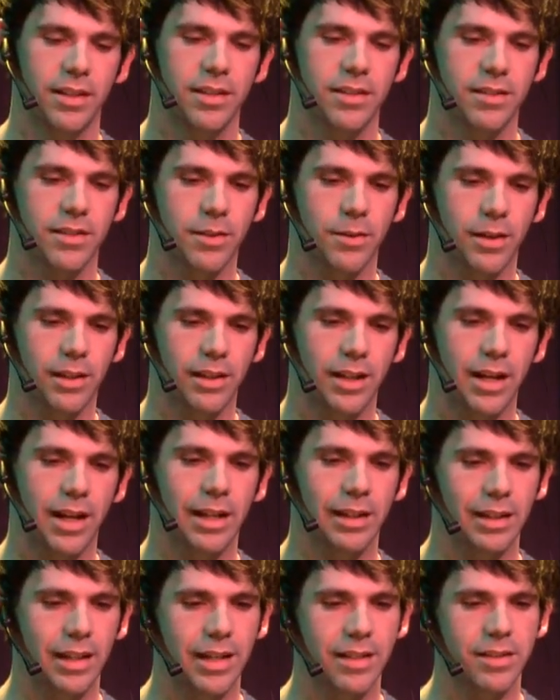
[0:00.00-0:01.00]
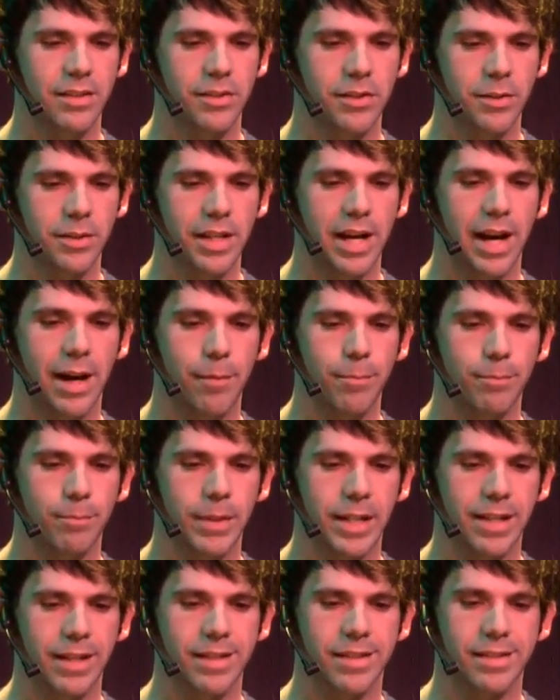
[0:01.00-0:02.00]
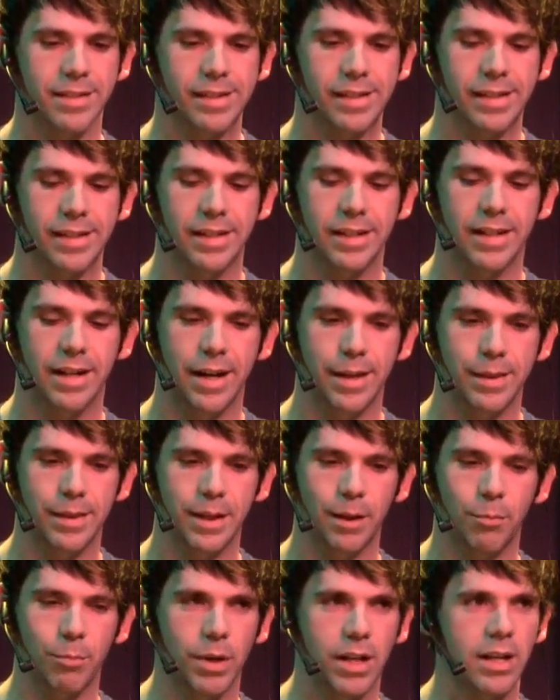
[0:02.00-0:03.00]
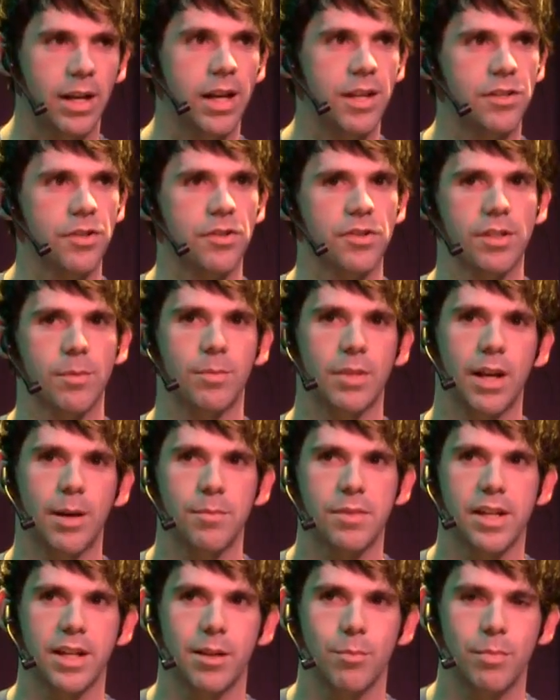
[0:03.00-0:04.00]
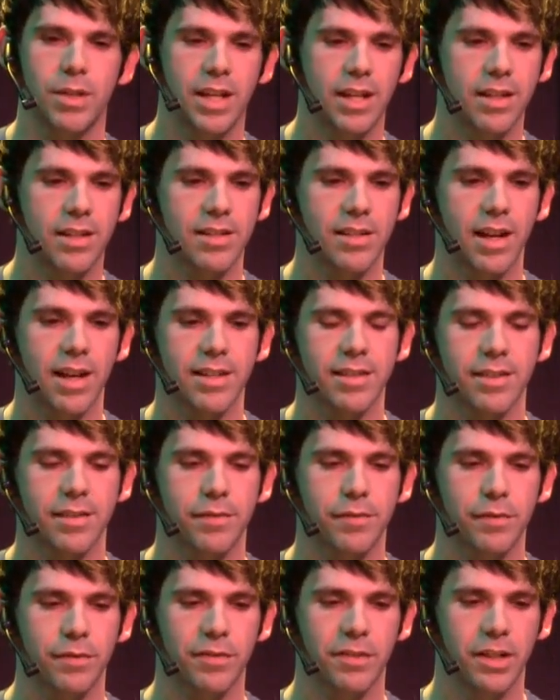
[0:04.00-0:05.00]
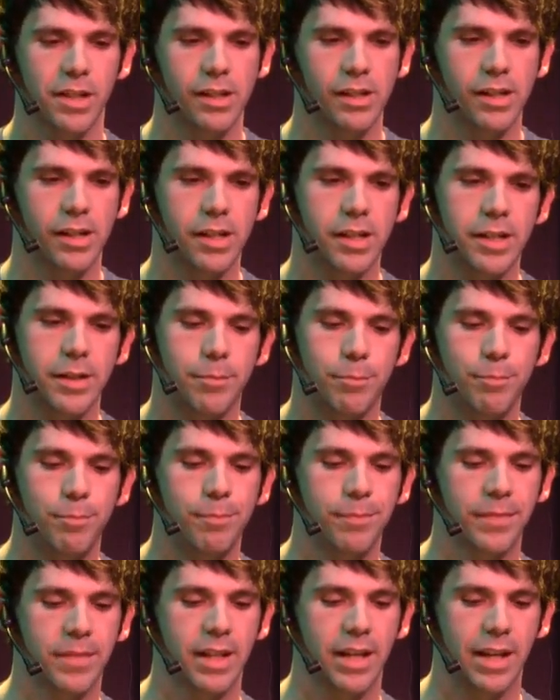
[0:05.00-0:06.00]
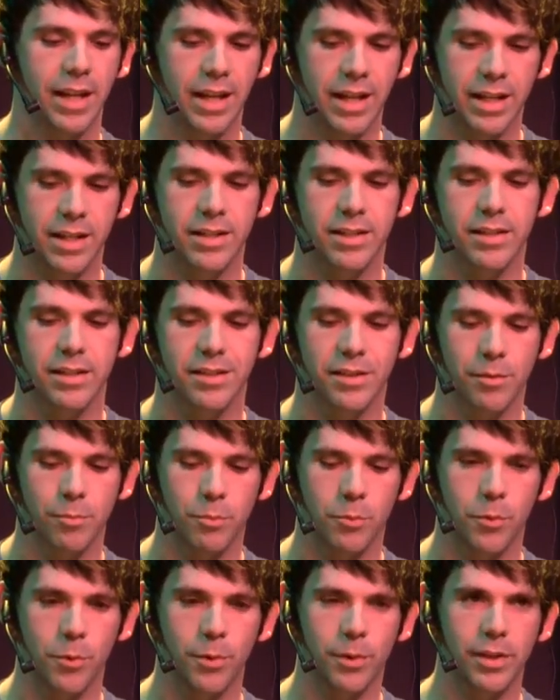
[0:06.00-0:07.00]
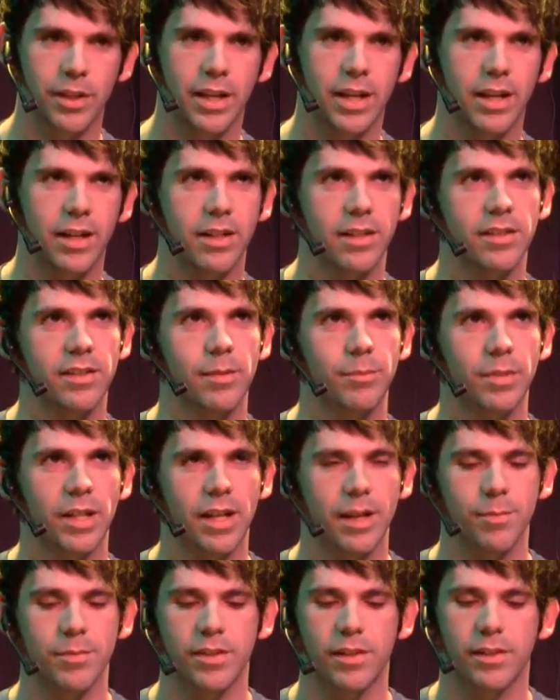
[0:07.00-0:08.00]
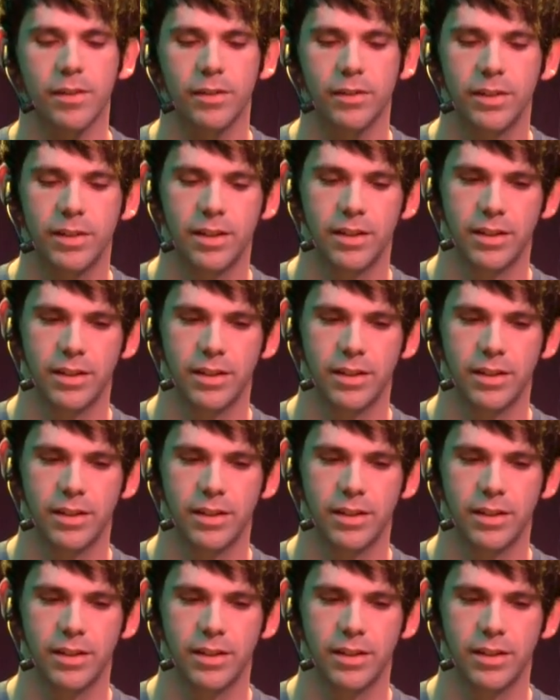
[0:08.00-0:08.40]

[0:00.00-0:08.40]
So I like to do that because I think by nature sometimes I can be indecisive, and the more that sometimes I'll